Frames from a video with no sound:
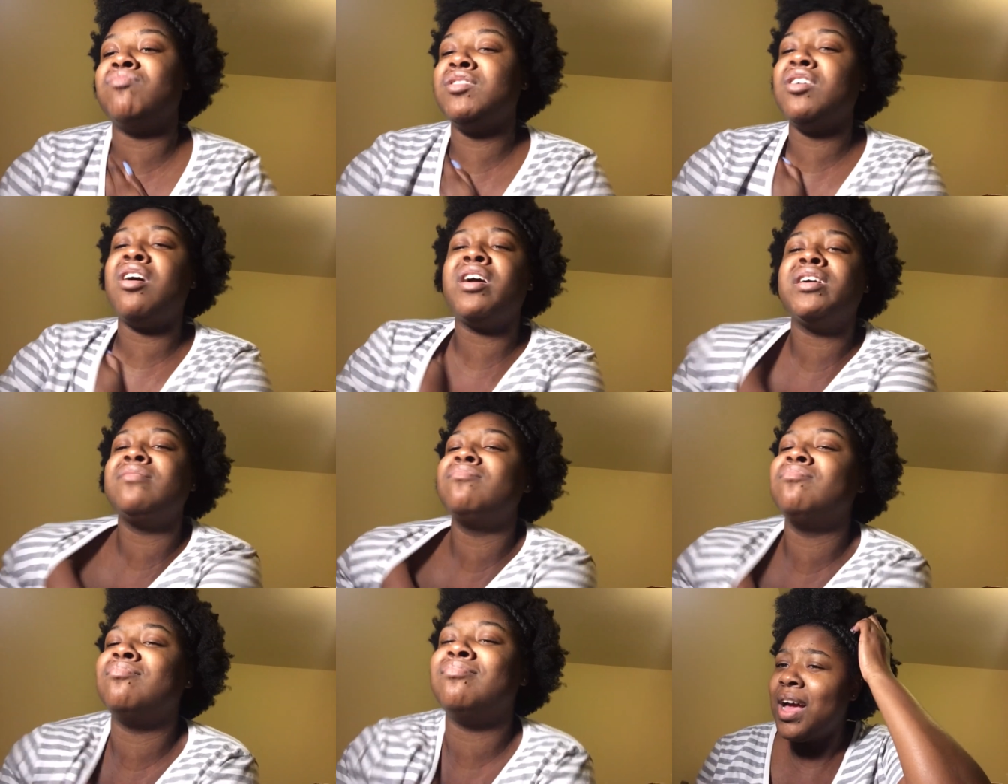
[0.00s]
Sorry.
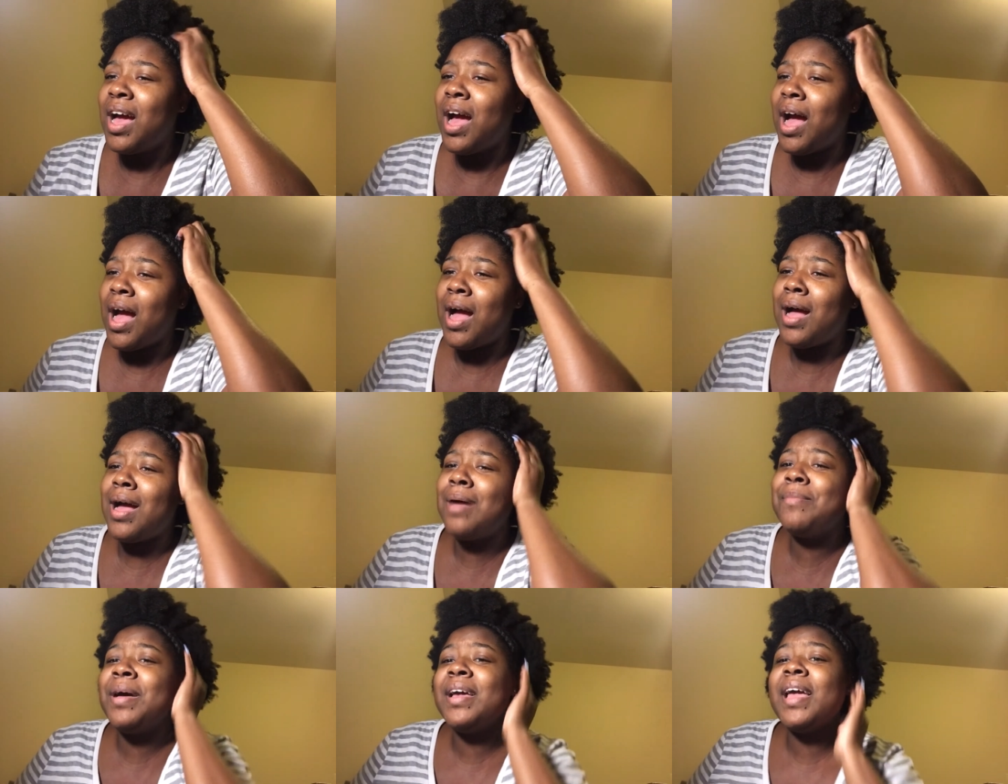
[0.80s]

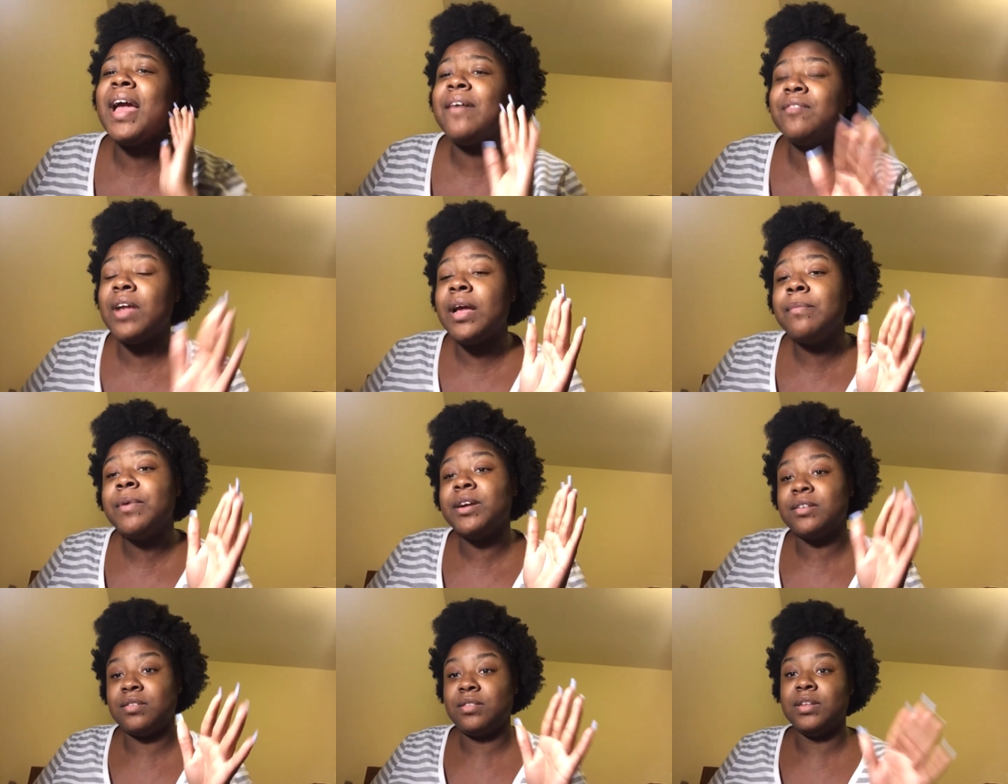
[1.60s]
I might have
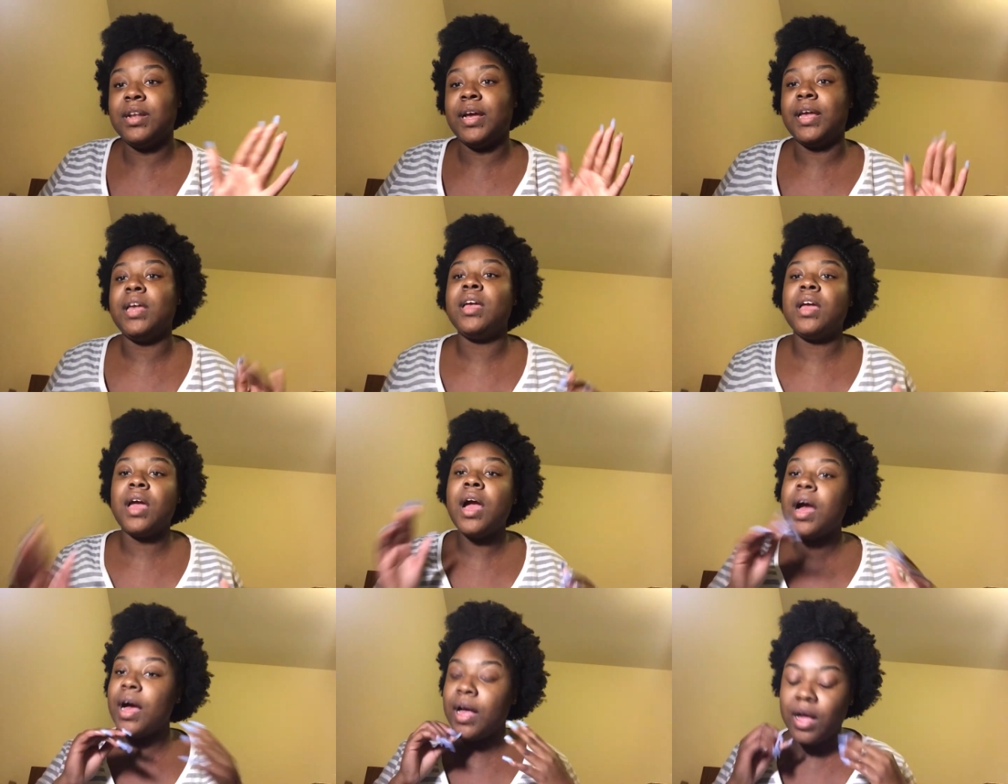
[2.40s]
nightmares tonight.
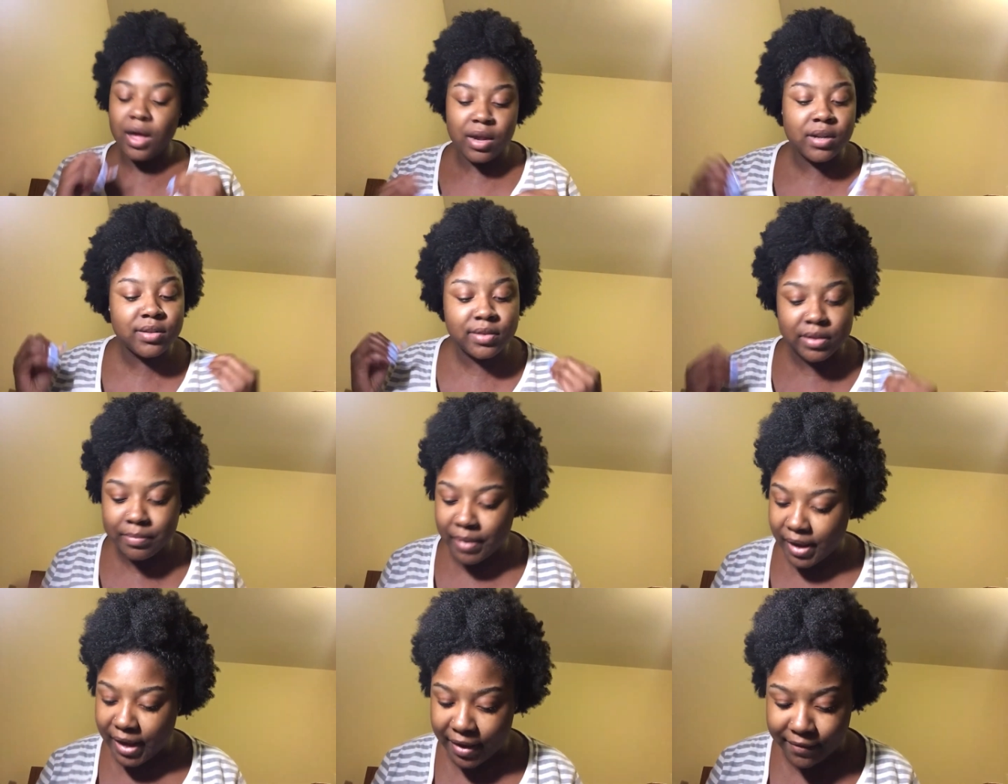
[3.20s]
I honestly
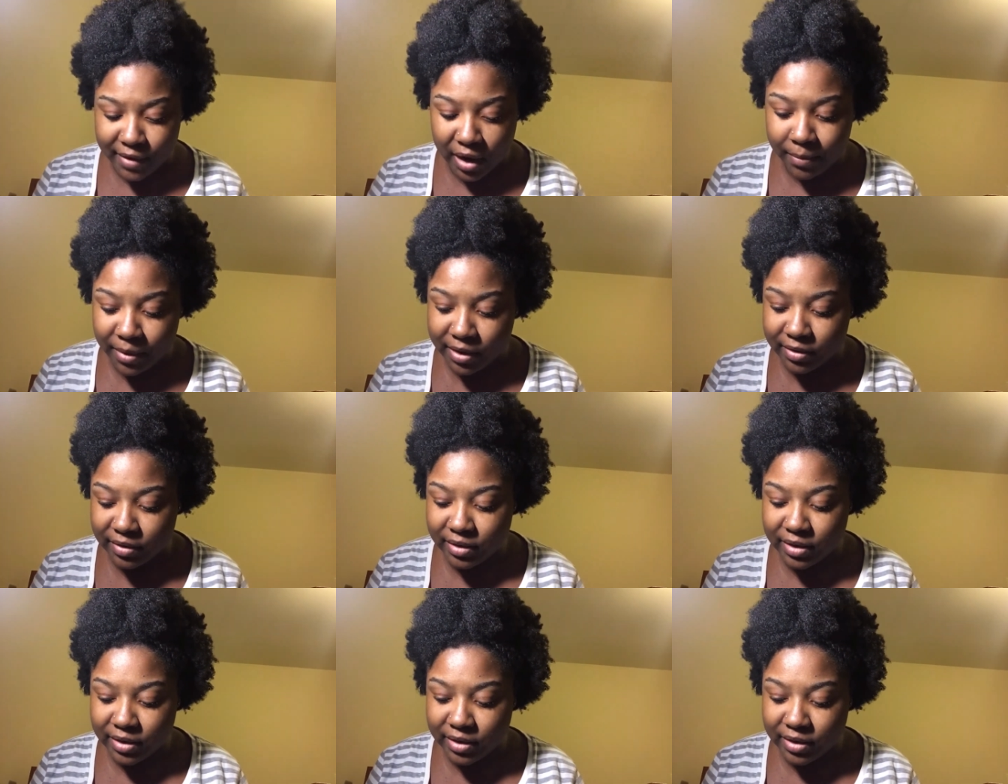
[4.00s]
might have nightmares